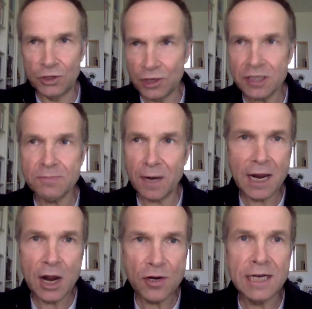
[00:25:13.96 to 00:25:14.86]
just
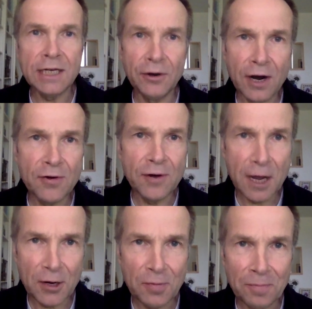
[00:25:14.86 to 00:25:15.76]
by owning your own
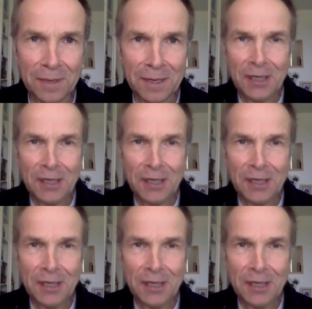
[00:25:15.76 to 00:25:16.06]
home.